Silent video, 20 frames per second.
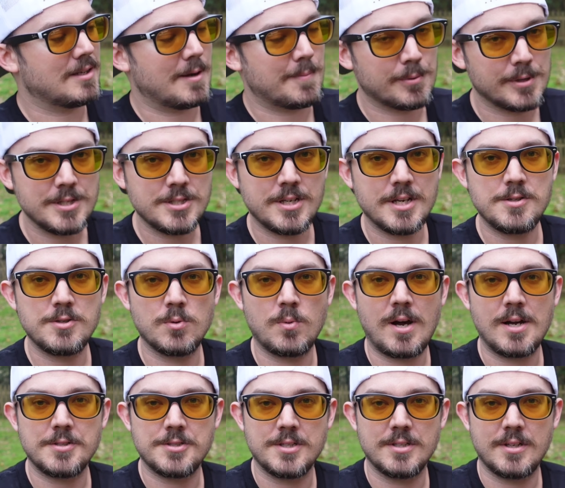appreciate you
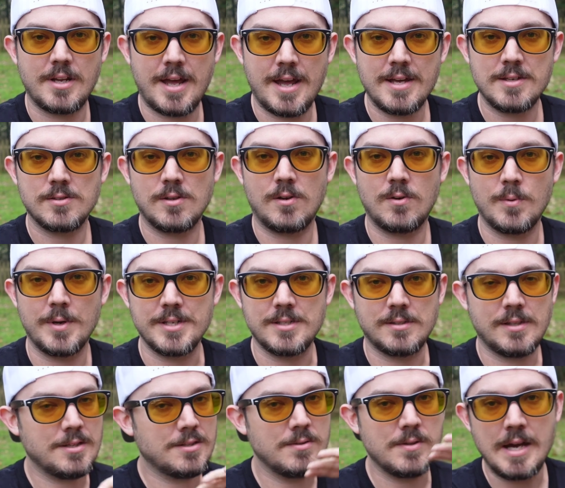watching. As always,
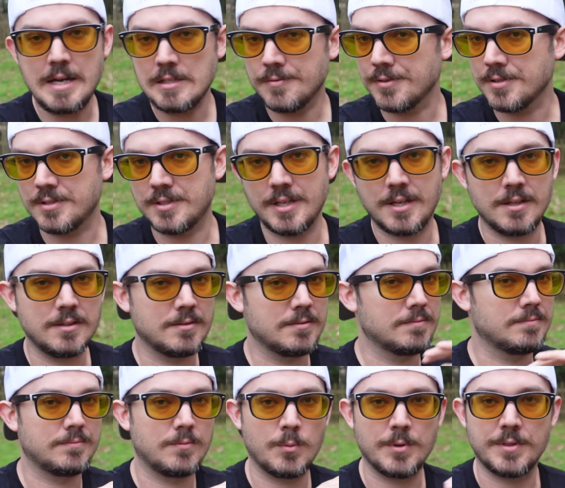thank you guys for sticking
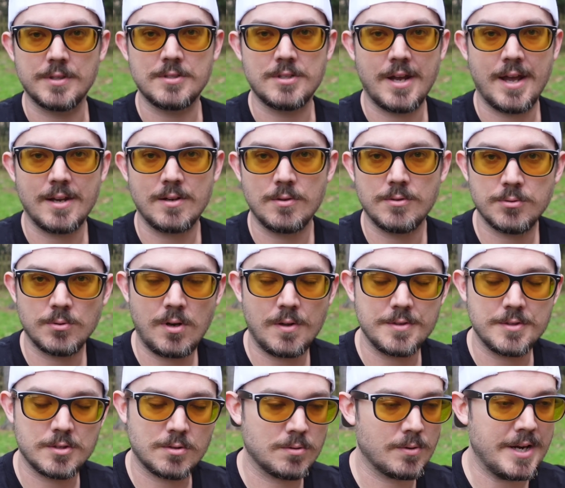with the channel through all
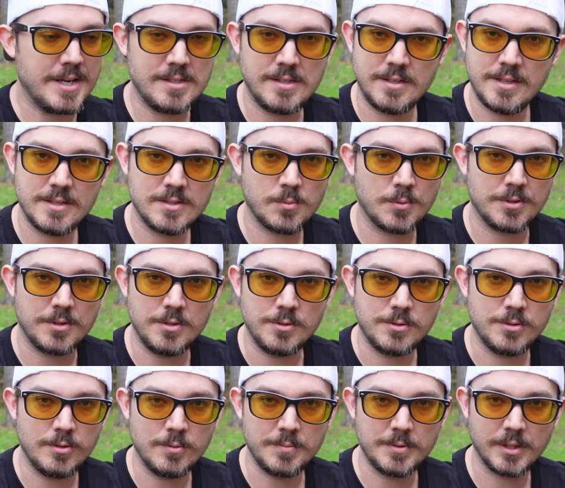this craziness with
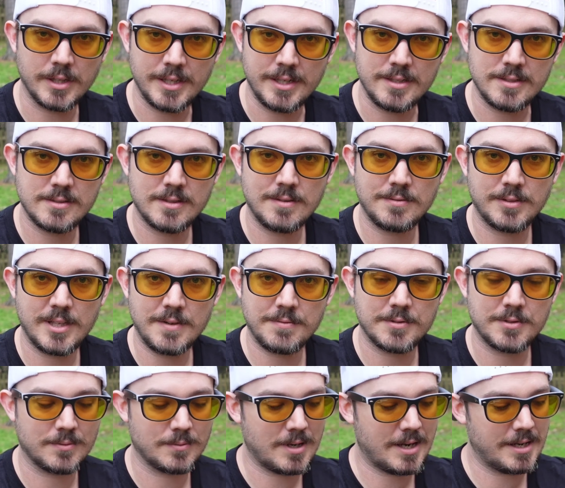YouTube deleting stuff left
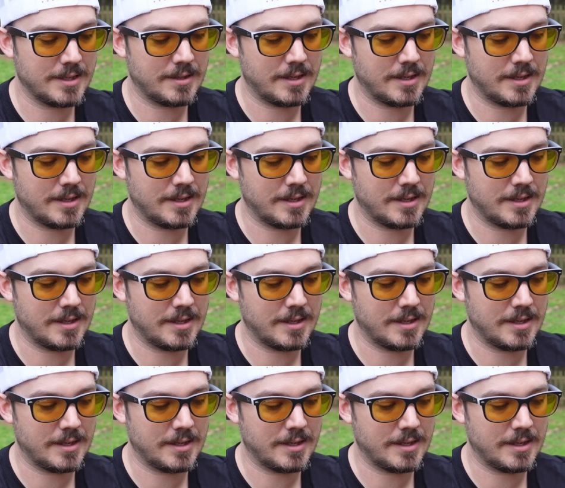and right.